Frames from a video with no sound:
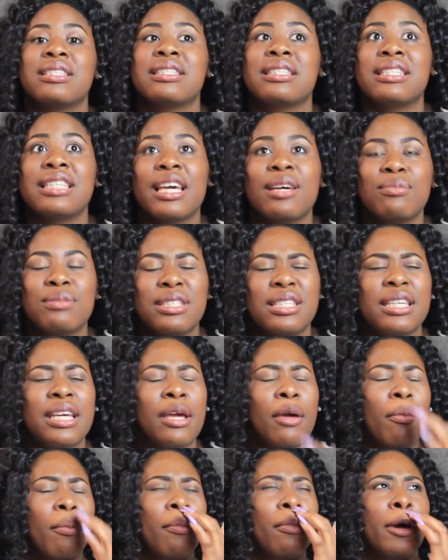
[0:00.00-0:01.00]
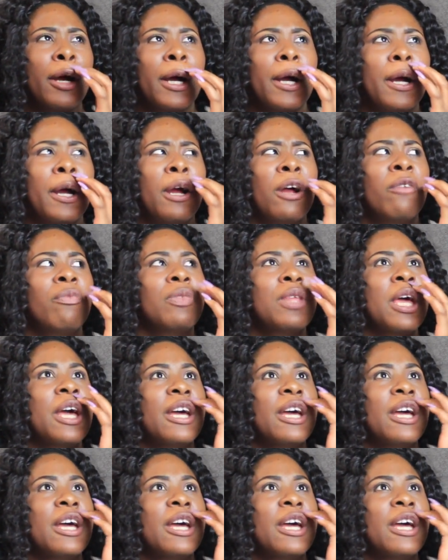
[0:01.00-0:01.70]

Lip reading: September